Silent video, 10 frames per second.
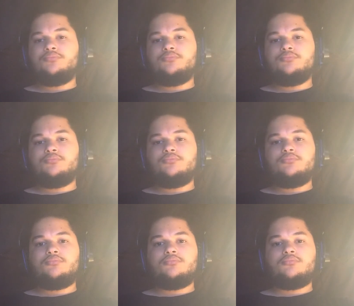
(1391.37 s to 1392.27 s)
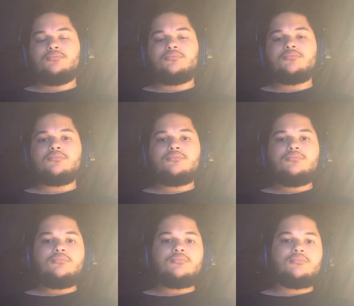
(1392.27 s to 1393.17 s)

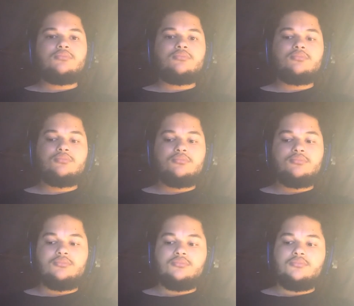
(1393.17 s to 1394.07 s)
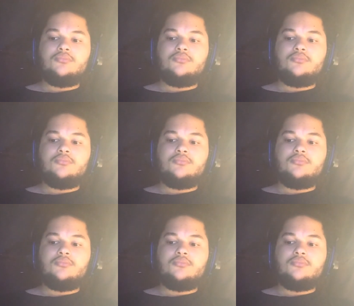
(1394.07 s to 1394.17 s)
[no speech]